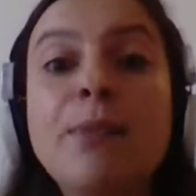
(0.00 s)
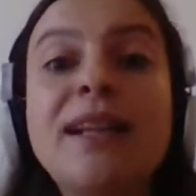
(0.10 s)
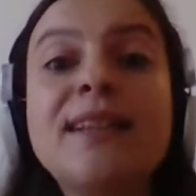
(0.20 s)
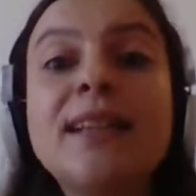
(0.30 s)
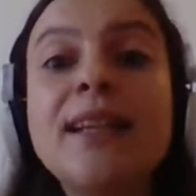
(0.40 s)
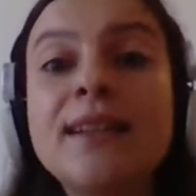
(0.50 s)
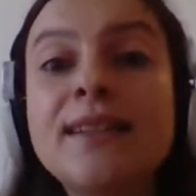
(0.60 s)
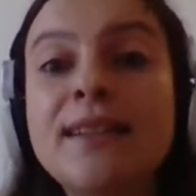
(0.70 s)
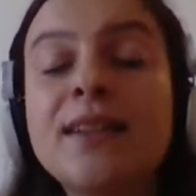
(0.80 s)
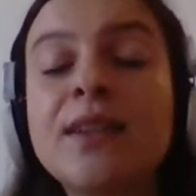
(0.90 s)
Palestinian
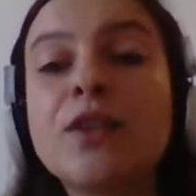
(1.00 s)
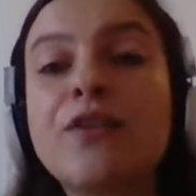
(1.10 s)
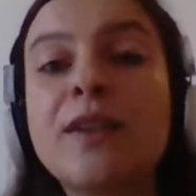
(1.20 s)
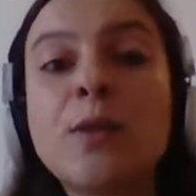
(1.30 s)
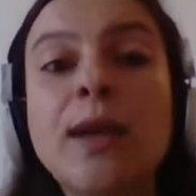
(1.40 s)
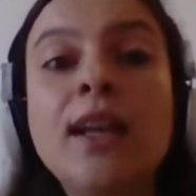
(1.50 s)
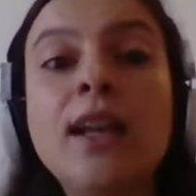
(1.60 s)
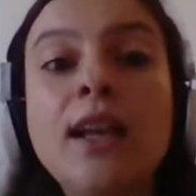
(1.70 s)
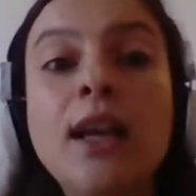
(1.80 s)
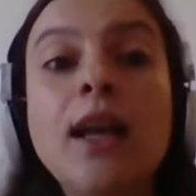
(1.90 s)
citizens of Israel,